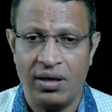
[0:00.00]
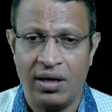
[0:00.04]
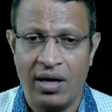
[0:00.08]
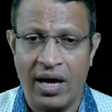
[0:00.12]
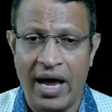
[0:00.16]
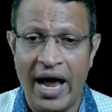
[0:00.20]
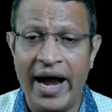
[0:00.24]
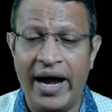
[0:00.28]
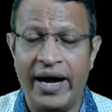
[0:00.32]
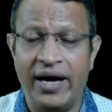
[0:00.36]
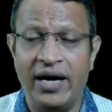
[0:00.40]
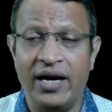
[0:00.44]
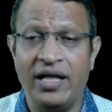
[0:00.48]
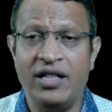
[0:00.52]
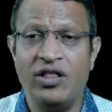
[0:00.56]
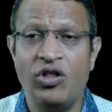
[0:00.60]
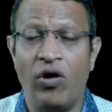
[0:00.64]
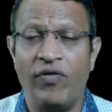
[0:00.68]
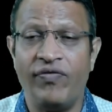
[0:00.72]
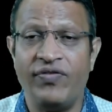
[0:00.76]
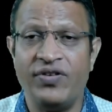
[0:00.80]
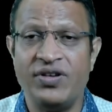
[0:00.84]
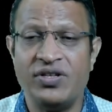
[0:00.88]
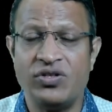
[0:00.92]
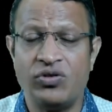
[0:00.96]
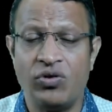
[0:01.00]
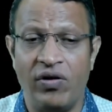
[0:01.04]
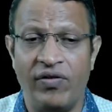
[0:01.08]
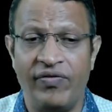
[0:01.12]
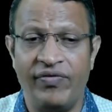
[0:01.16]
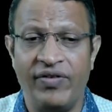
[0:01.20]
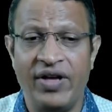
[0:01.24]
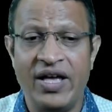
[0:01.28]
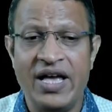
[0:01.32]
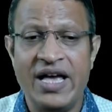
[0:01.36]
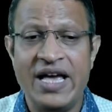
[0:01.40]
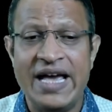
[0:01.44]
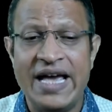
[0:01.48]
and in the office of
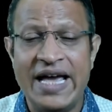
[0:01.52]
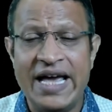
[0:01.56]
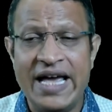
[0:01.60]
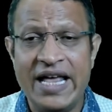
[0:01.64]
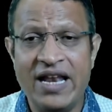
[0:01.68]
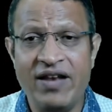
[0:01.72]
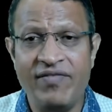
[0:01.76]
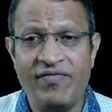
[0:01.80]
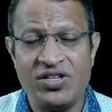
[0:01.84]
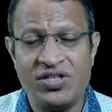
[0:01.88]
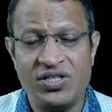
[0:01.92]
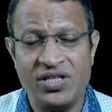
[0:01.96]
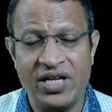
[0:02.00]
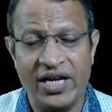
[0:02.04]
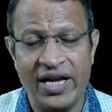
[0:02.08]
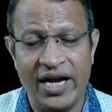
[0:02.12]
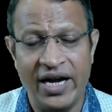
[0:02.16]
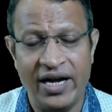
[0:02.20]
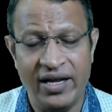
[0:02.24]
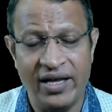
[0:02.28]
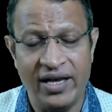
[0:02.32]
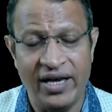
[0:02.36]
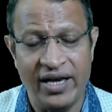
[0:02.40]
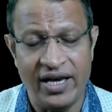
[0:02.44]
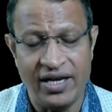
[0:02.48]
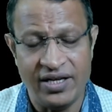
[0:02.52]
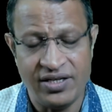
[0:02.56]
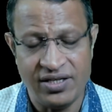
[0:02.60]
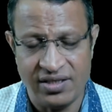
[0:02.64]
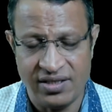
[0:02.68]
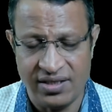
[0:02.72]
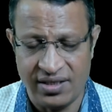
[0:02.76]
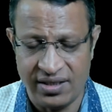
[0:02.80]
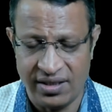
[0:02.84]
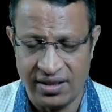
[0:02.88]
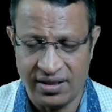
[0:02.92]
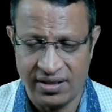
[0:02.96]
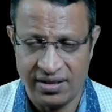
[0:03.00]
investigating
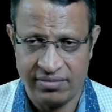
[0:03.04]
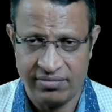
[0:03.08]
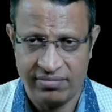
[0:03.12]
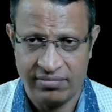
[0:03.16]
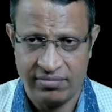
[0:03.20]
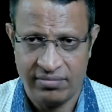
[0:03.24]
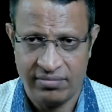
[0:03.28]
agencies.